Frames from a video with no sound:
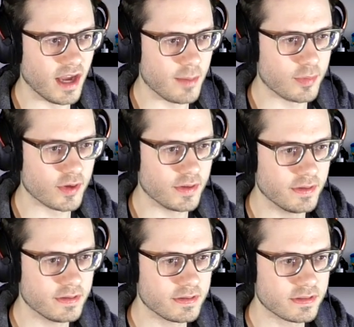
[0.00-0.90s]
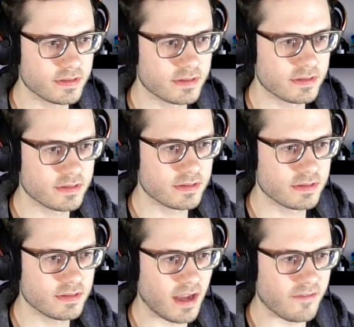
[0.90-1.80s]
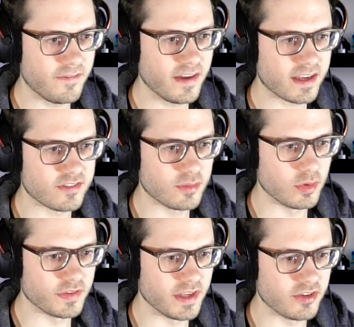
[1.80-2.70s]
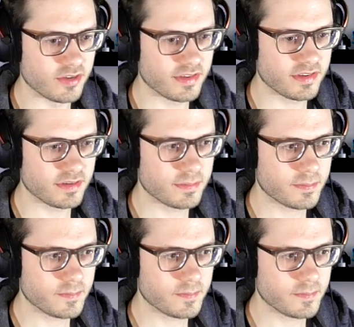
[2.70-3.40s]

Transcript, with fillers: Hippowdon. I feel like it's the most dangerous.